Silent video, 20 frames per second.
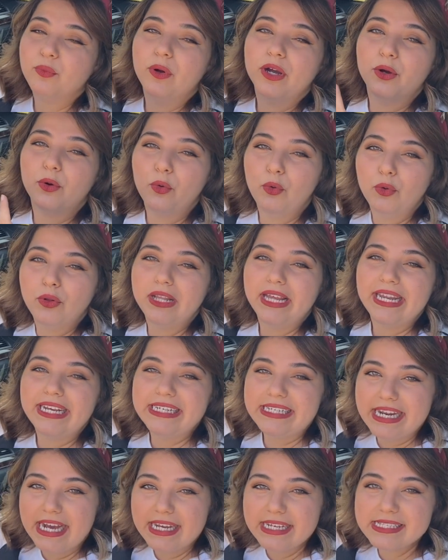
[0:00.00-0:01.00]
what
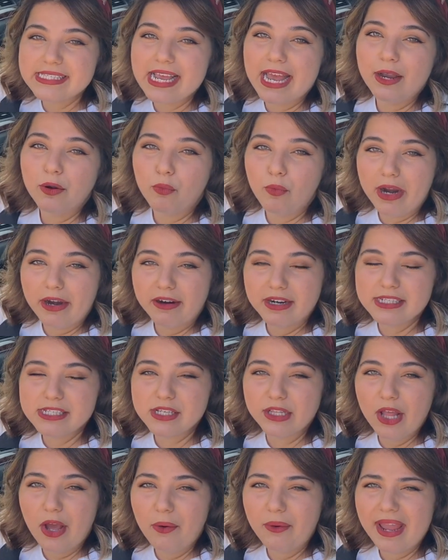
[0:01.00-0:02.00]
coolant does and where
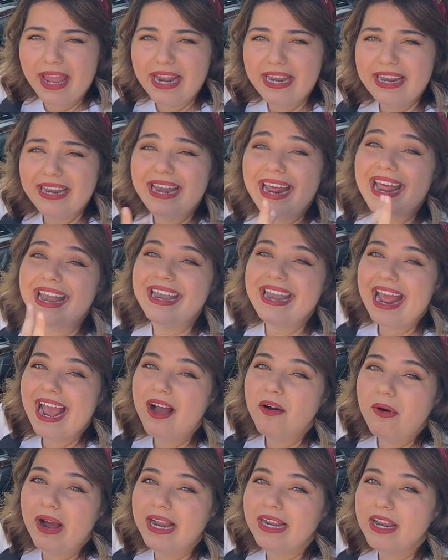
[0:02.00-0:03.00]
it's located. And
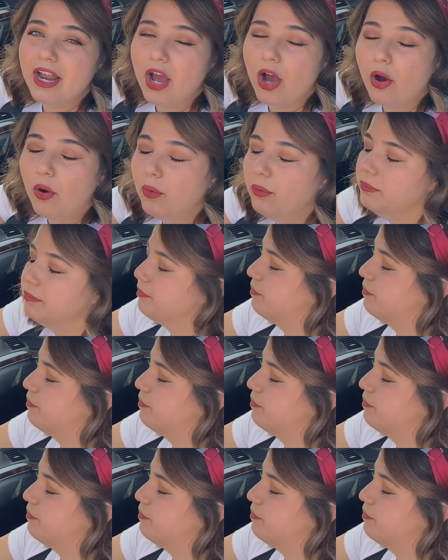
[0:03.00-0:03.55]
now I know